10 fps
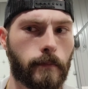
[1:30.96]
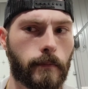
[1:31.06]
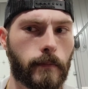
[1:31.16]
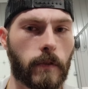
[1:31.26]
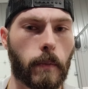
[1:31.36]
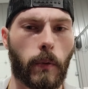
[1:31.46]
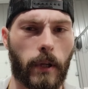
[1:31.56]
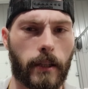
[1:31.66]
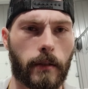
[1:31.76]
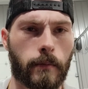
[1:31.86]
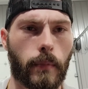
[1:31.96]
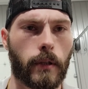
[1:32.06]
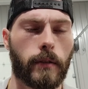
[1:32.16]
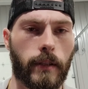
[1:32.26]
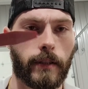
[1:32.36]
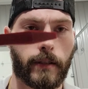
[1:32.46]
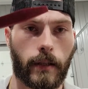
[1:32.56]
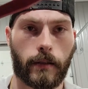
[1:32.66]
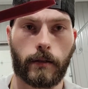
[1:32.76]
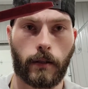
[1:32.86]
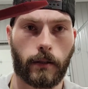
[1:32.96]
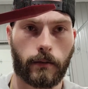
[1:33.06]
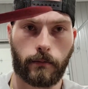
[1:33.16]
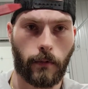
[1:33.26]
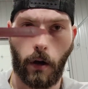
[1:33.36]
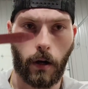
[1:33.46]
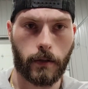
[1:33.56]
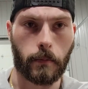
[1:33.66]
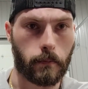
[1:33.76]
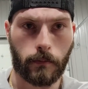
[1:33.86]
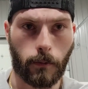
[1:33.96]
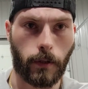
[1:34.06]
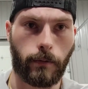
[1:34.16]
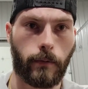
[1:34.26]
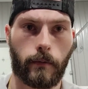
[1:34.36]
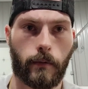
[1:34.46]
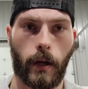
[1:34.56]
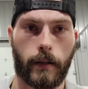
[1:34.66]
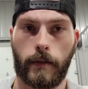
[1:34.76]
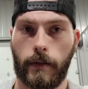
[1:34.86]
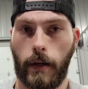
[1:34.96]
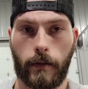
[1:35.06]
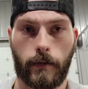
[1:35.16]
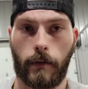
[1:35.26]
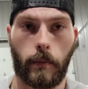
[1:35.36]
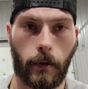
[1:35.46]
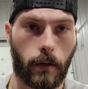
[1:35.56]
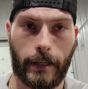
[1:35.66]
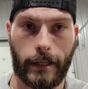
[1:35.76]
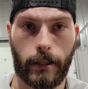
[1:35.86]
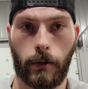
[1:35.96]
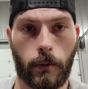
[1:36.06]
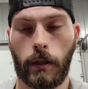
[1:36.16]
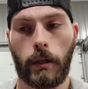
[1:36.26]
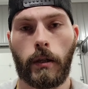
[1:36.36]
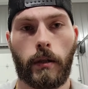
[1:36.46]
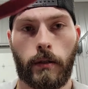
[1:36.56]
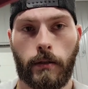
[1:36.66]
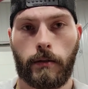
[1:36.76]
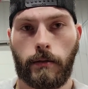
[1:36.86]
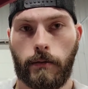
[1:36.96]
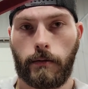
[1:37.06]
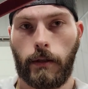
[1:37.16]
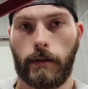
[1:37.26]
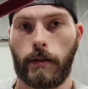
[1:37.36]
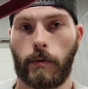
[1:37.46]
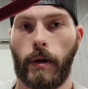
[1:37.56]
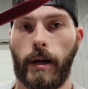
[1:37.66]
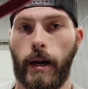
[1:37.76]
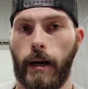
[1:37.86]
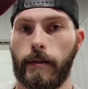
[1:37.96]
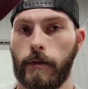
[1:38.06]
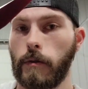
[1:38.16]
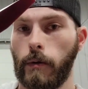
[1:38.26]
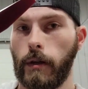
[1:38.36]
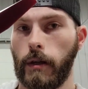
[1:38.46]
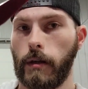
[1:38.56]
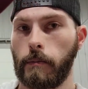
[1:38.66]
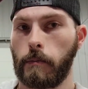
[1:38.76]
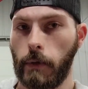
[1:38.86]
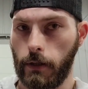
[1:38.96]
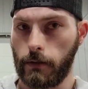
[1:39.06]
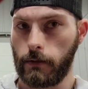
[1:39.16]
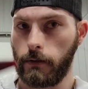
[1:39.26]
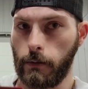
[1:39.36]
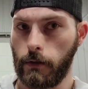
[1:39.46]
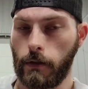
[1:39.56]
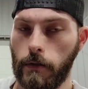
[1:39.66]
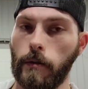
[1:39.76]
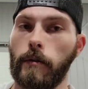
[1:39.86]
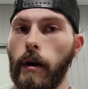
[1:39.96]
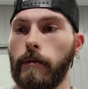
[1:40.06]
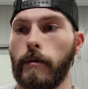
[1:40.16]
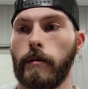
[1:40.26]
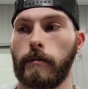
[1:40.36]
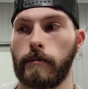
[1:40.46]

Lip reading: It's been a while, but these things are awesome with constantly taking stuff apart like I do. Easiest way not to screw anything up, because using a screwdriver